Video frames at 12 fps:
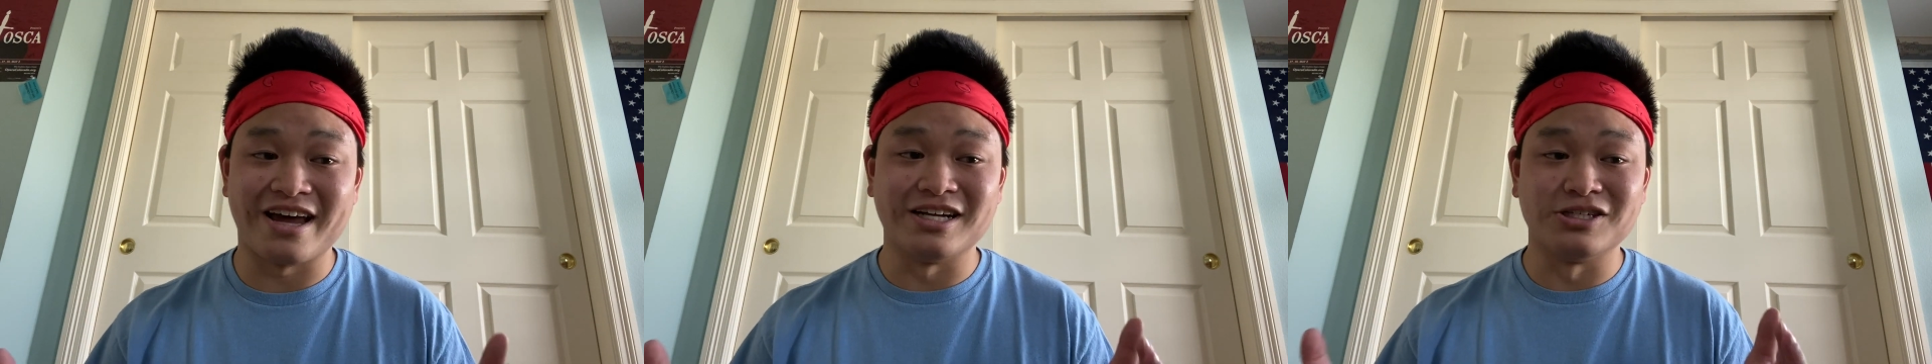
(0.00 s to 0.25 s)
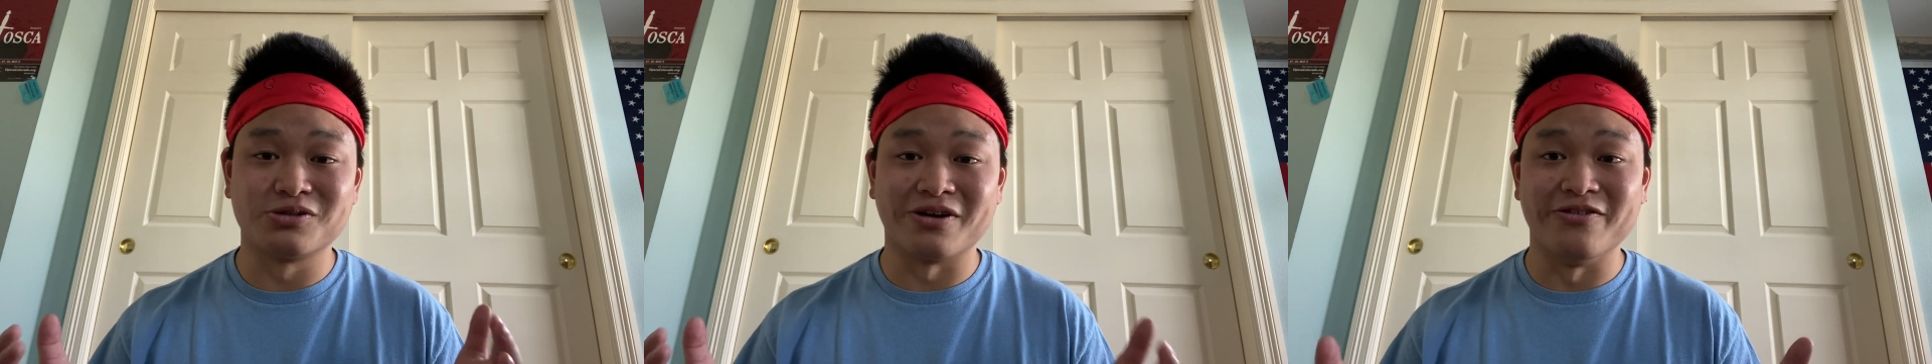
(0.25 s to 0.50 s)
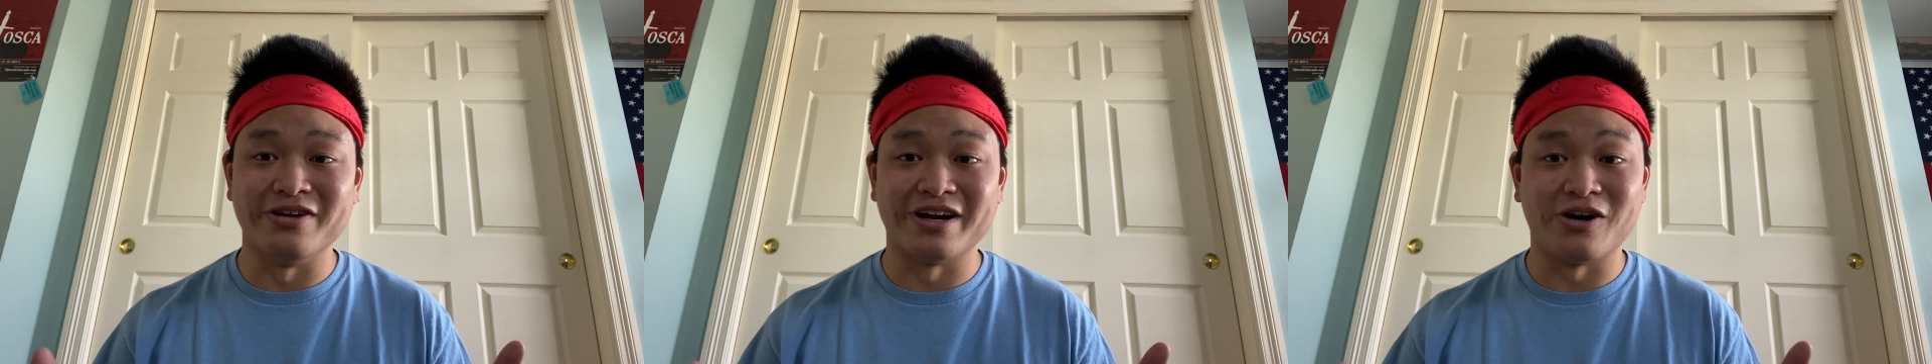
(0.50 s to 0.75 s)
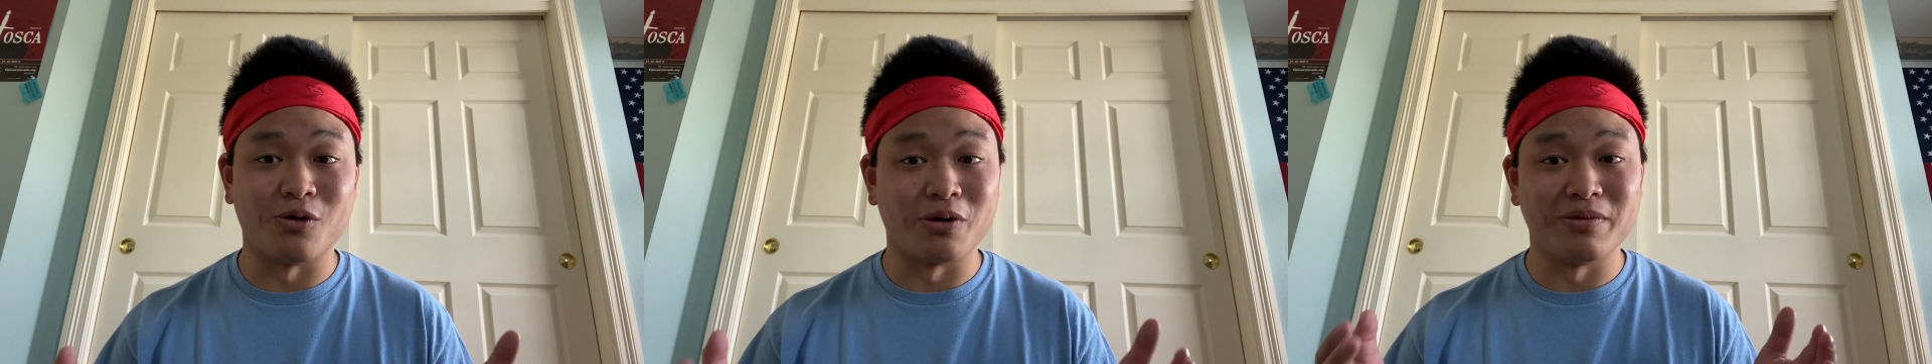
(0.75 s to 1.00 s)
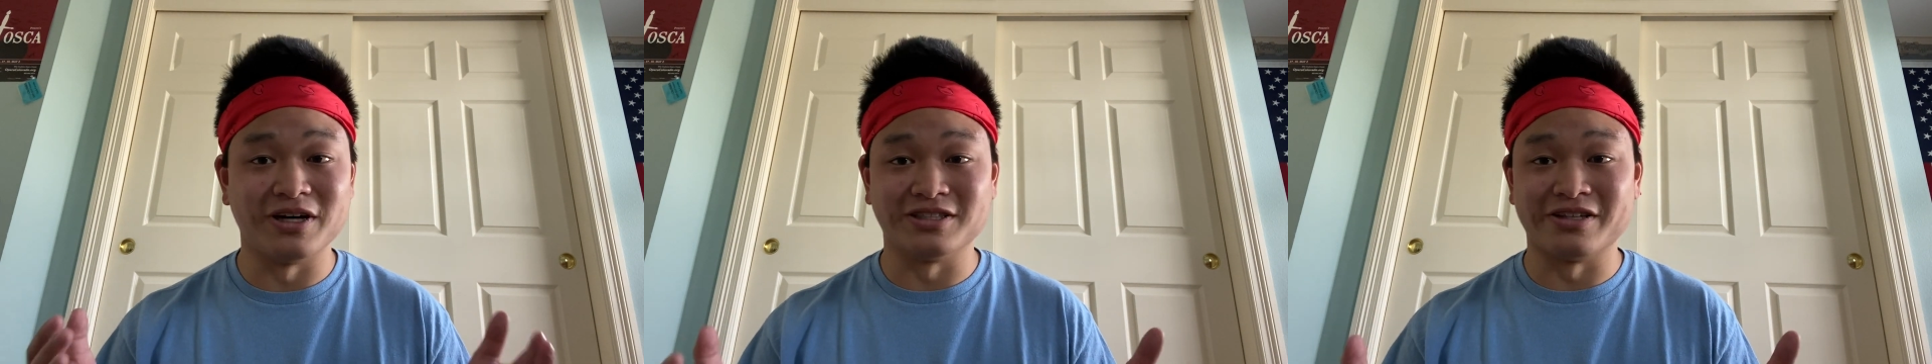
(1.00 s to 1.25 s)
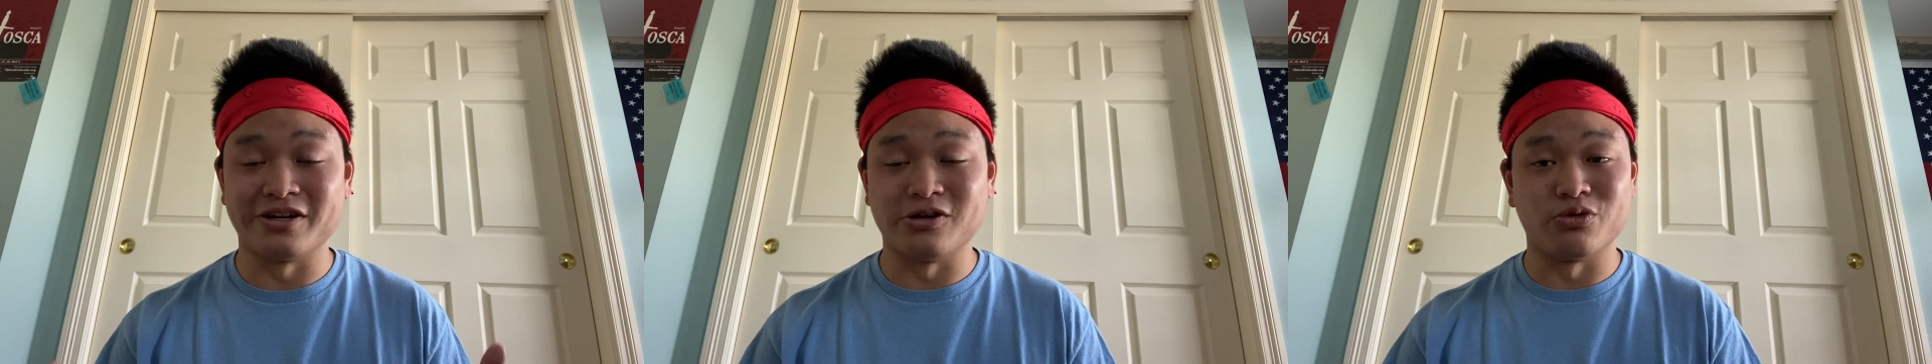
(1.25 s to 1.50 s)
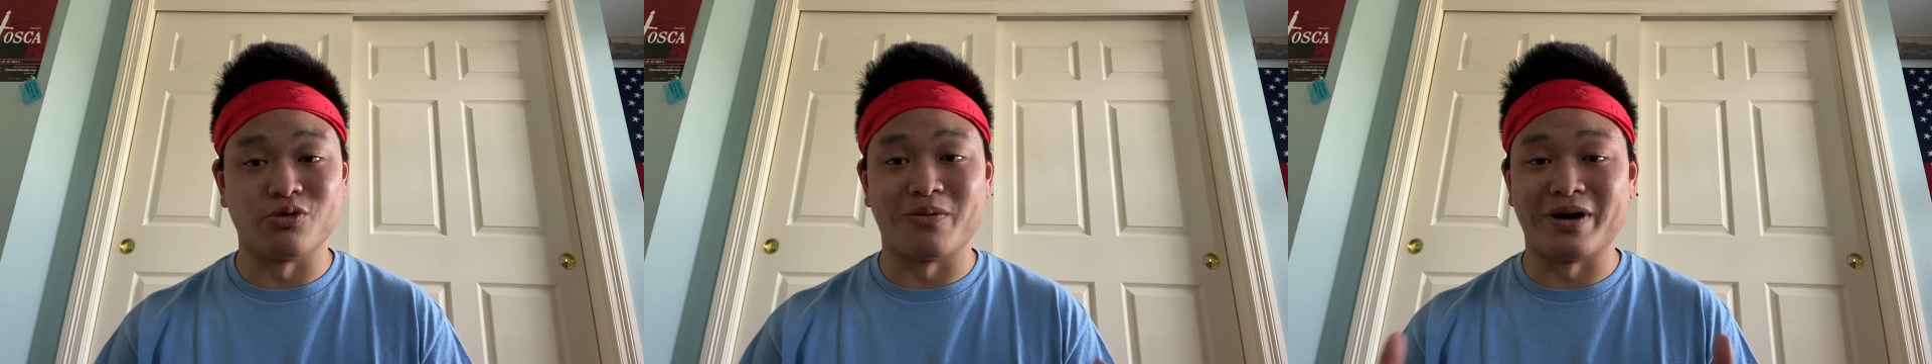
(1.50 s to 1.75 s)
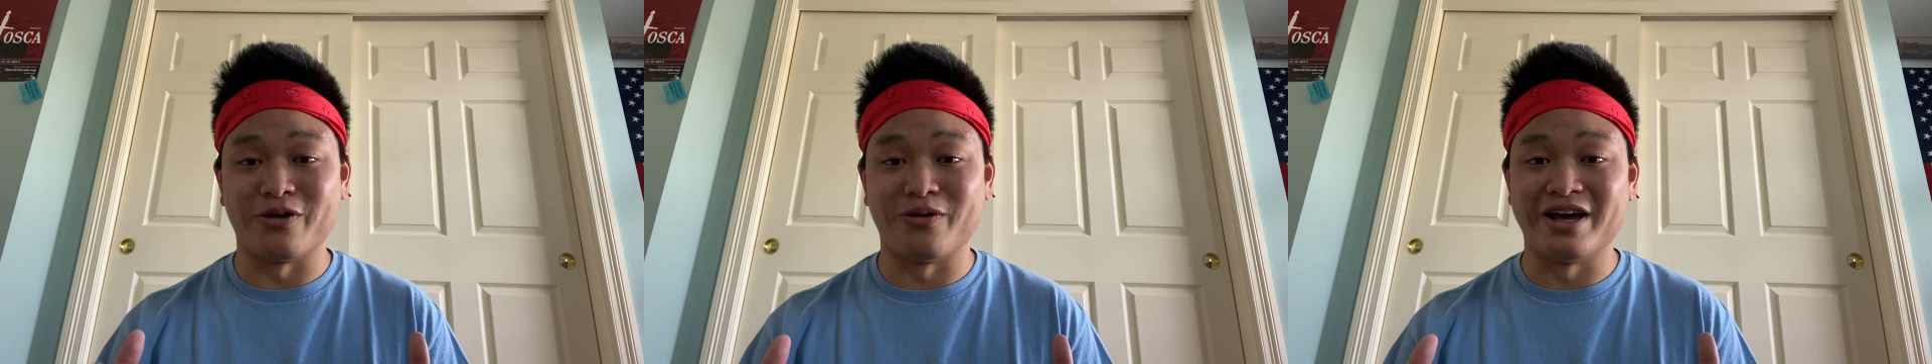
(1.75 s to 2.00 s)
any trivia or puzzle that you throw
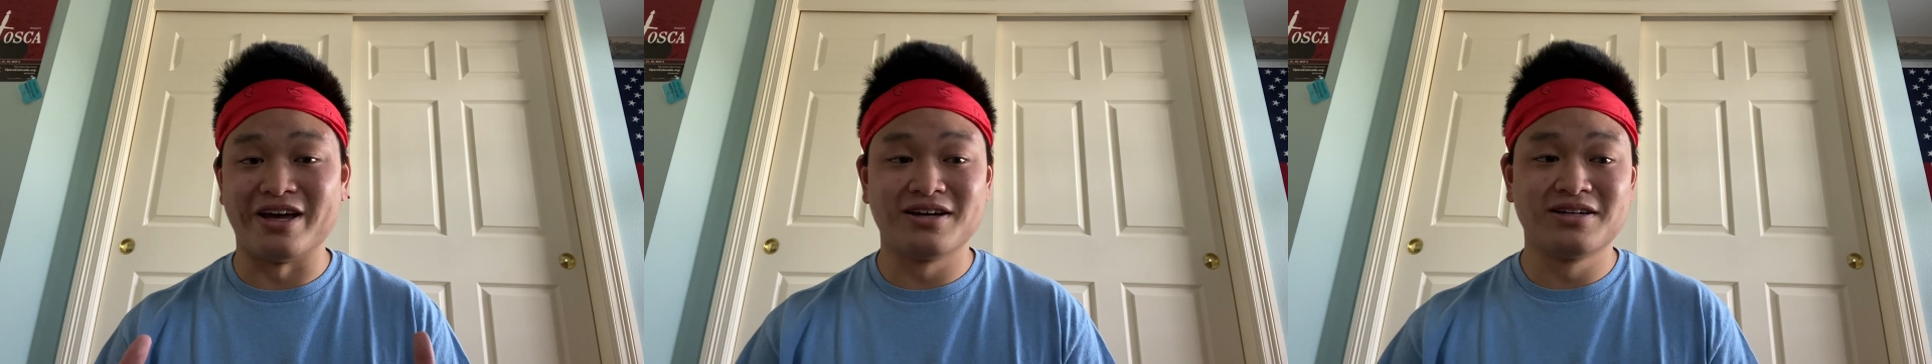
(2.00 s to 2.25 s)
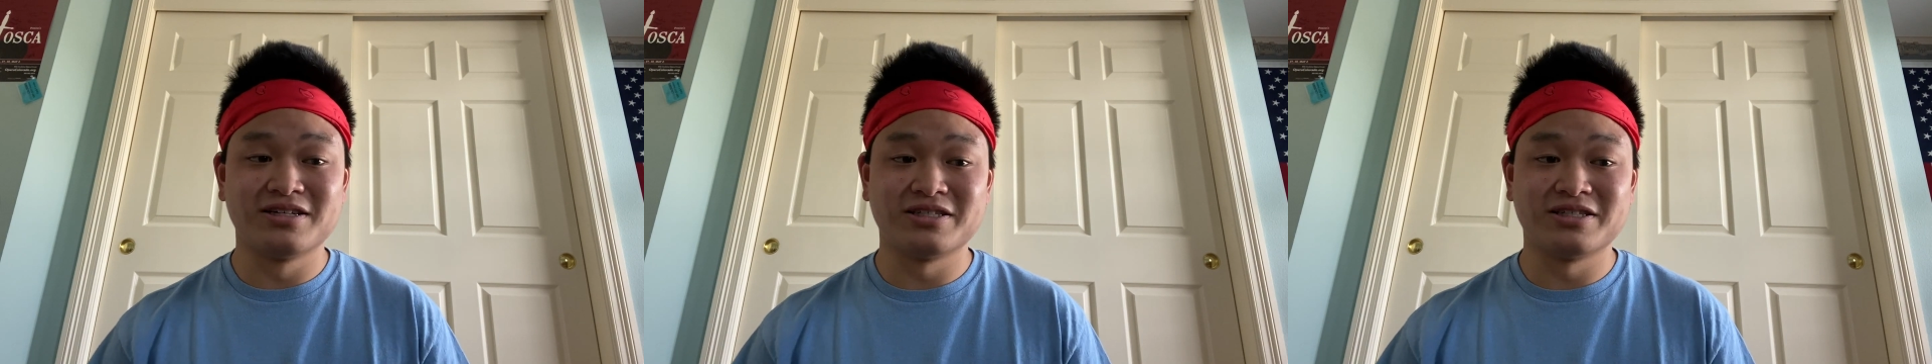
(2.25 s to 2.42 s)
my way.